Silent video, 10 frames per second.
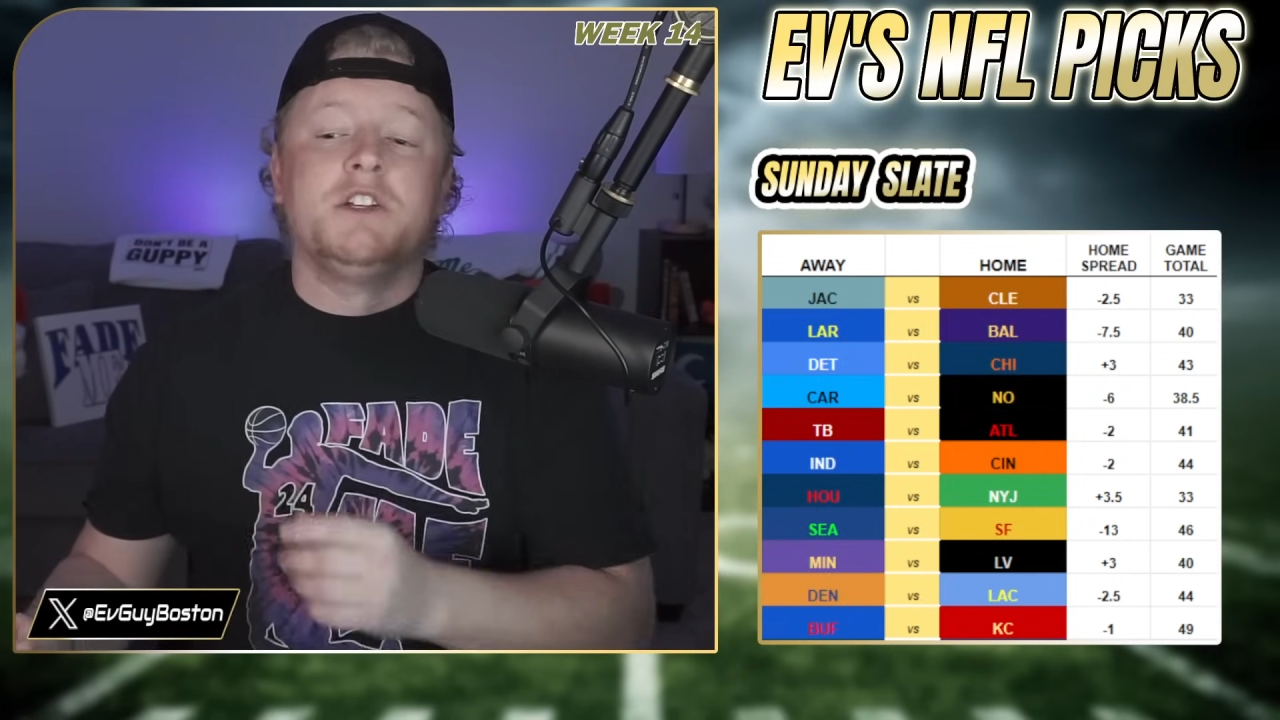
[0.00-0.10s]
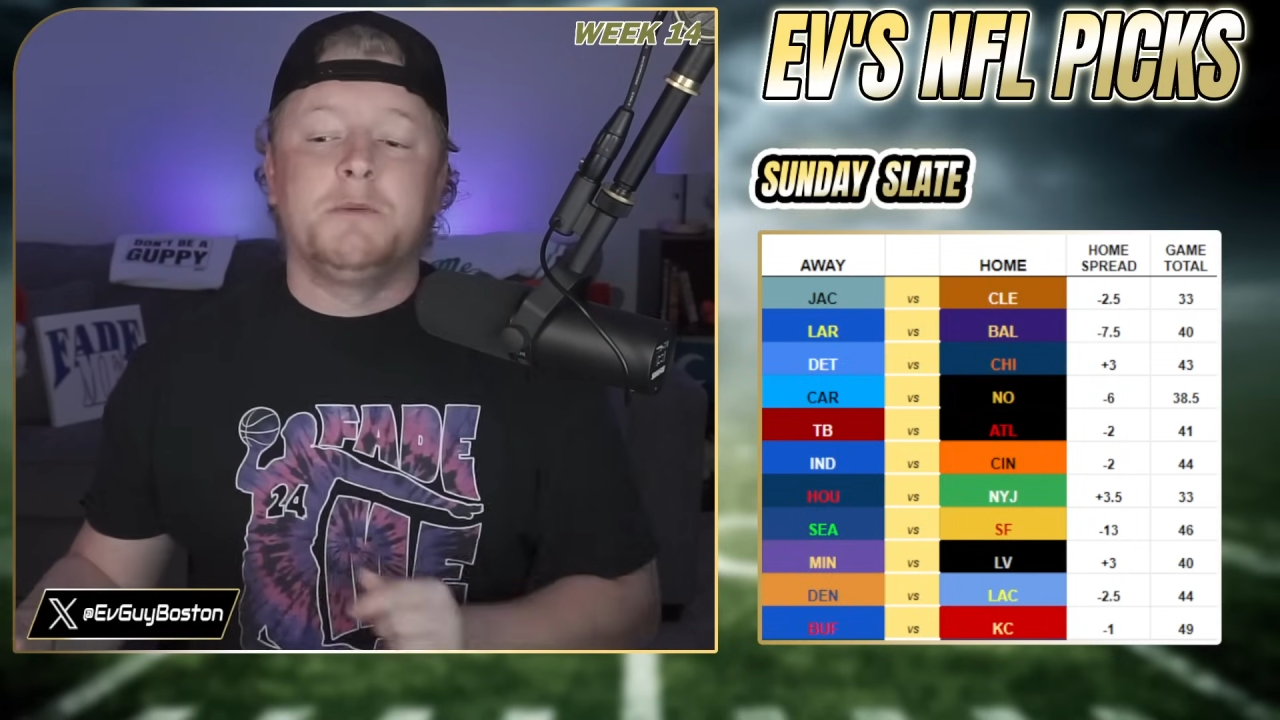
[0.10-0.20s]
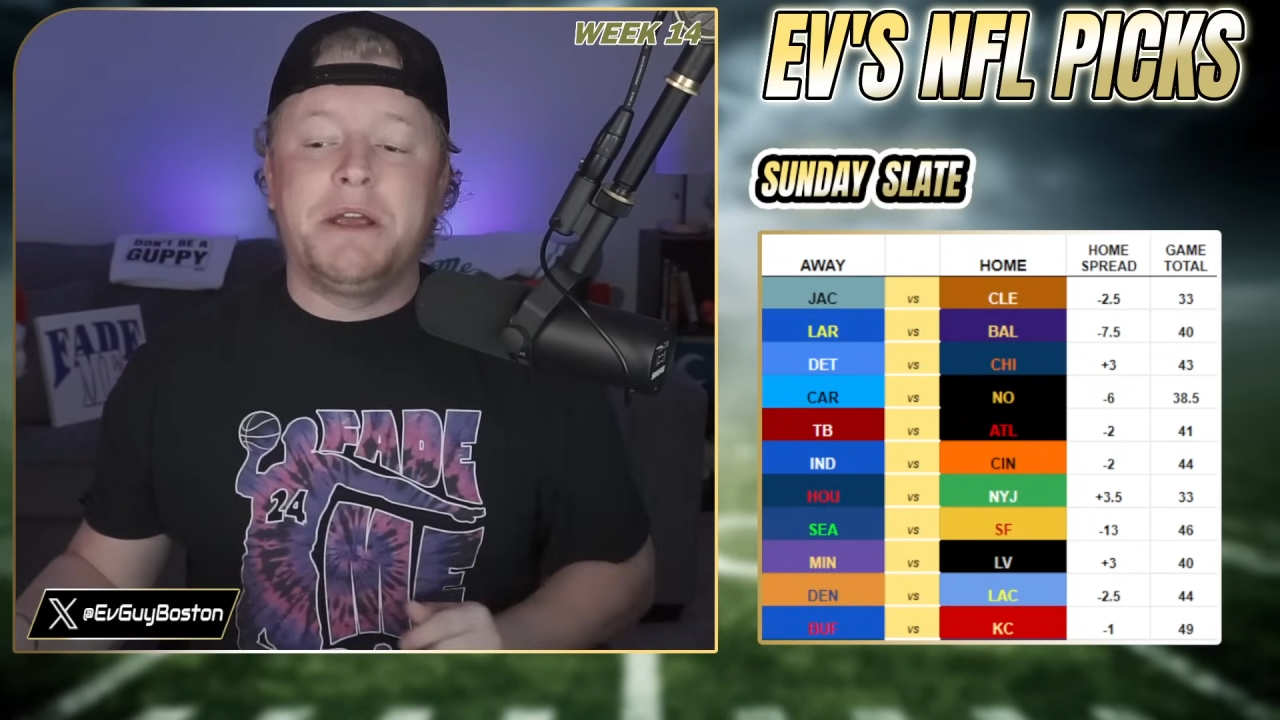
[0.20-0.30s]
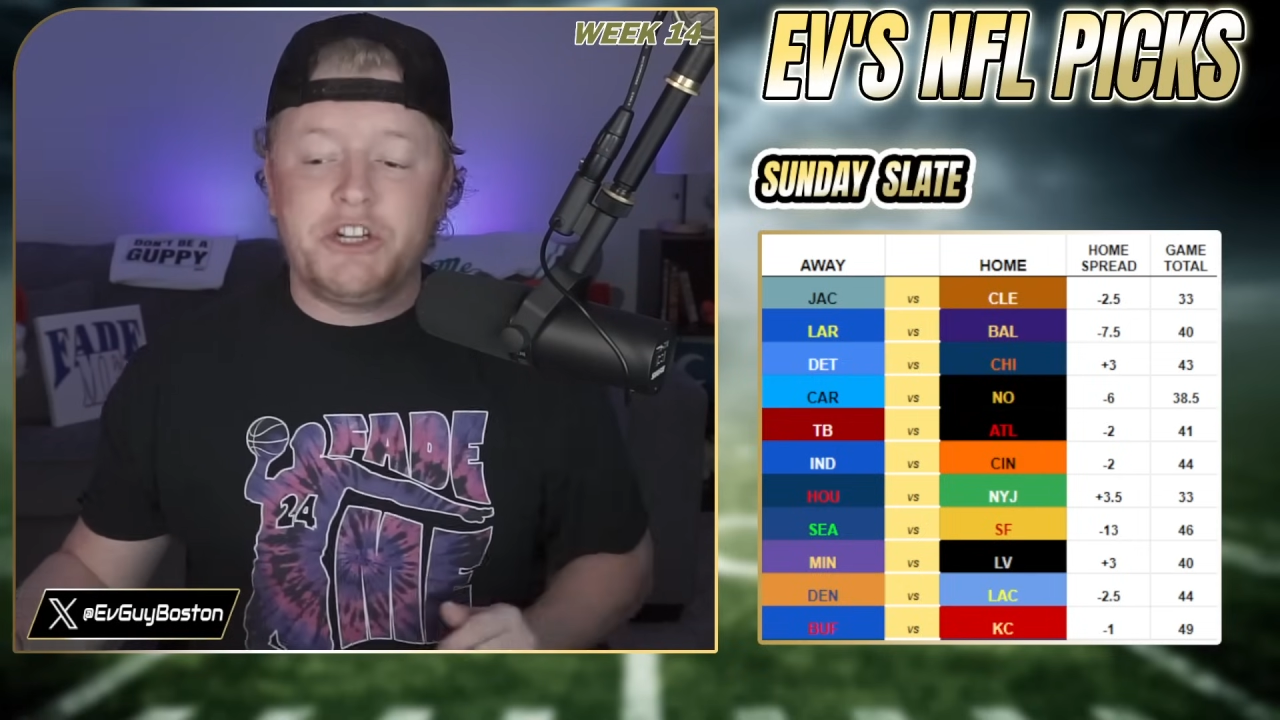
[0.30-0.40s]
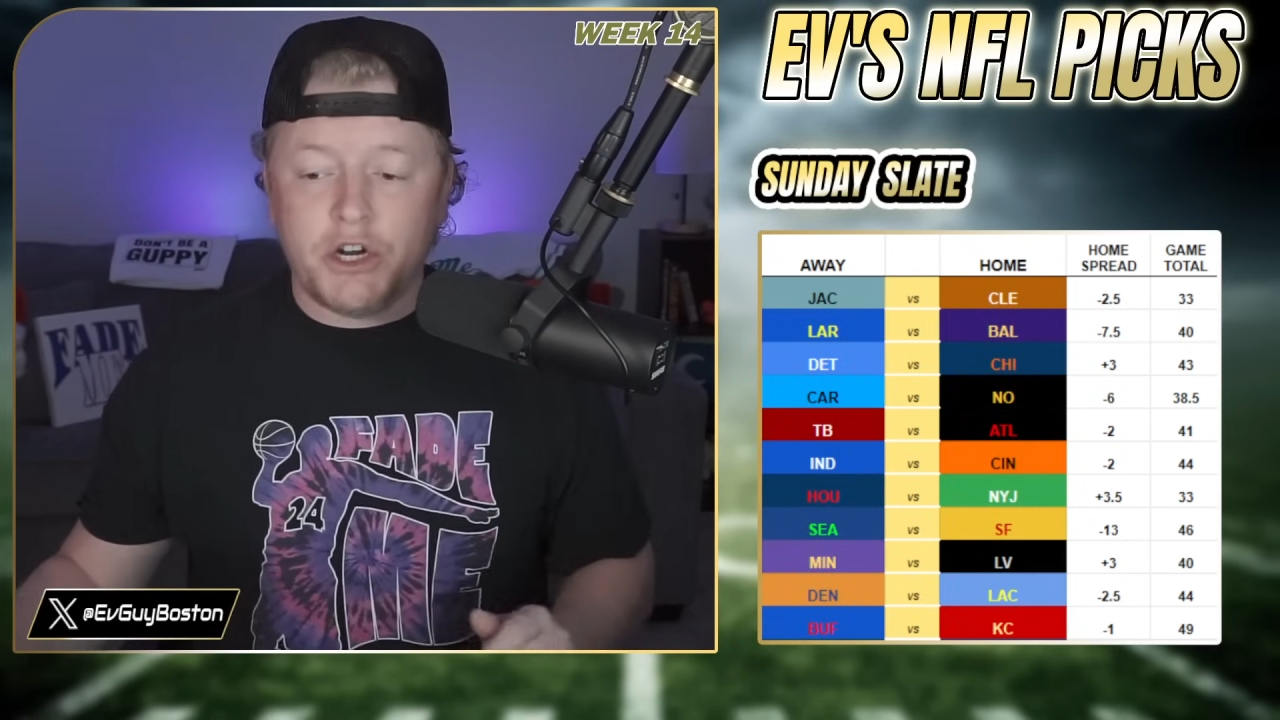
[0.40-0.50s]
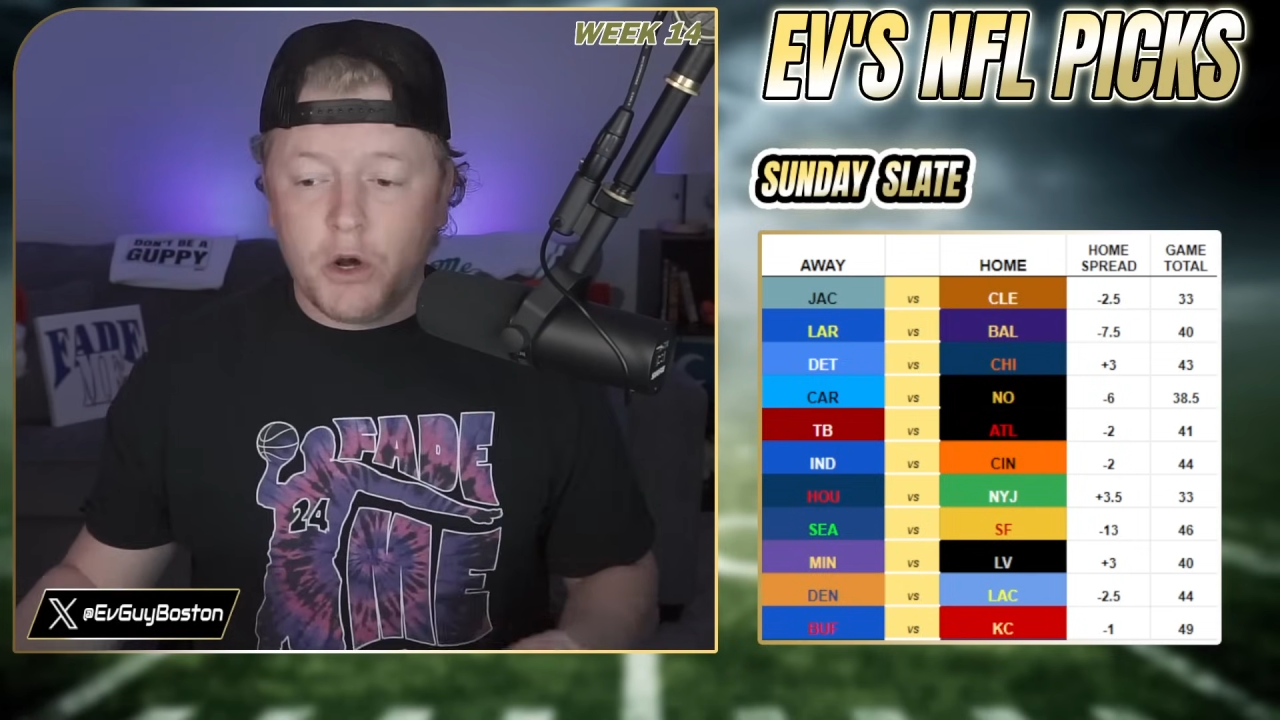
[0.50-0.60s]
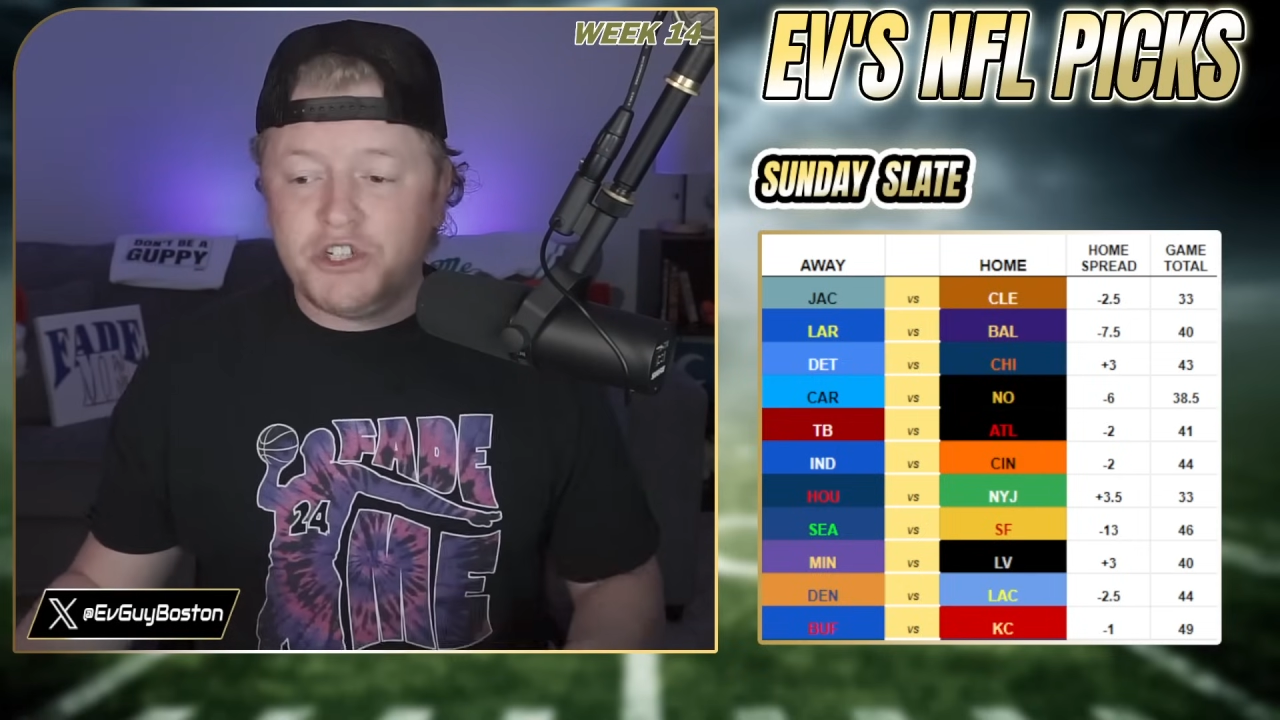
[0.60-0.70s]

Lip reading: so make sure to go